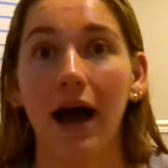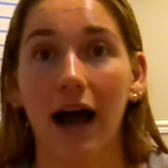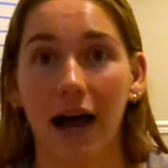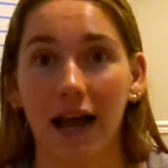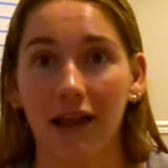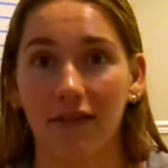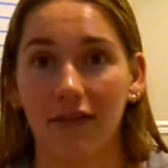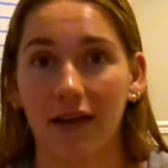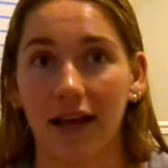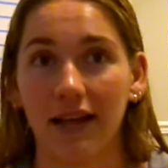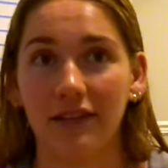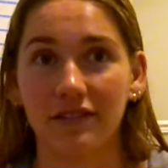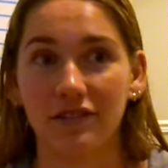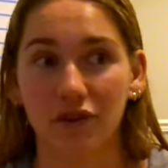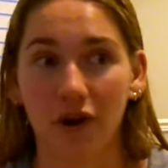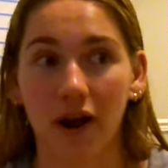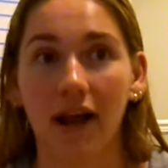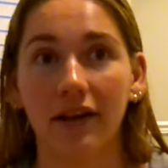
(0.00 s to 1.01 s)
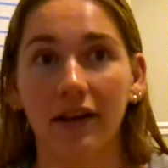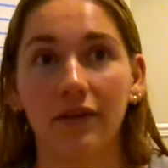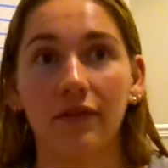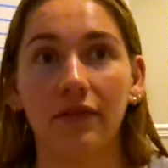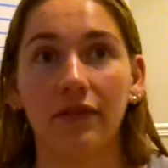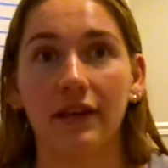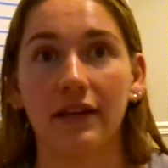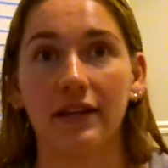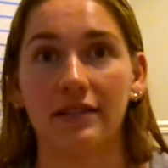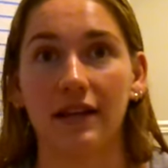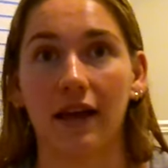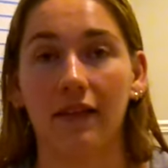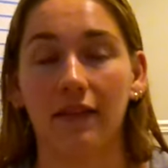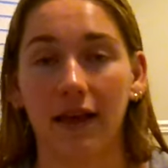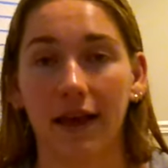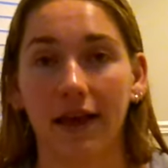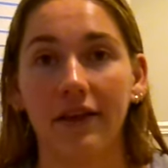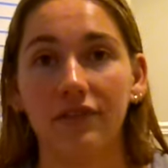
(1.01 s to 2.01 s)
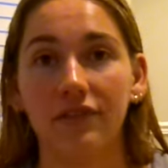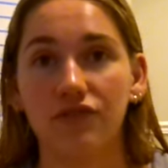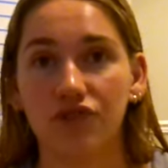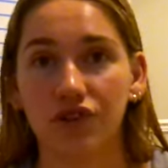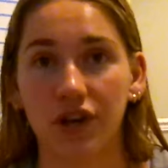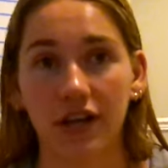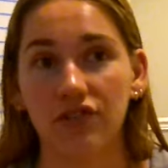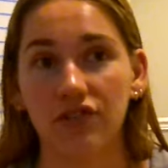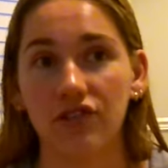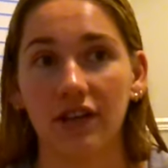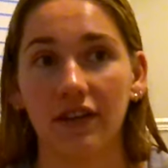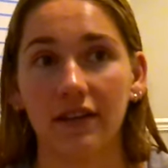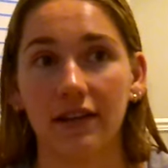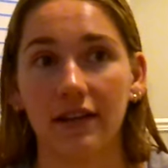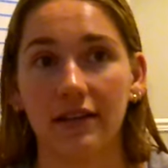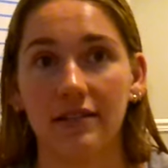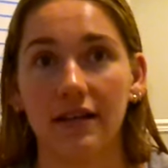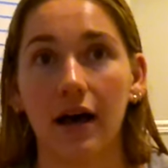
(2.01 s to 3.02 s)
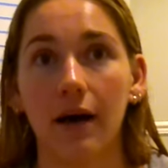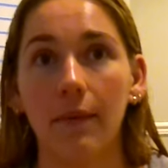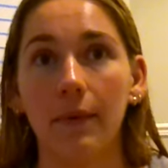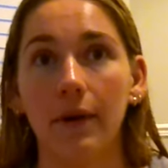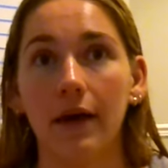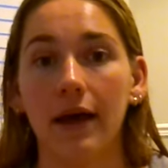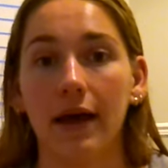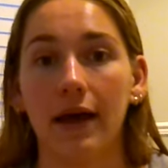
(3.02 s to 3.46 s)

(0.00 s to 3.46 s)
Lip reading: I like trying new things. I like changing things up.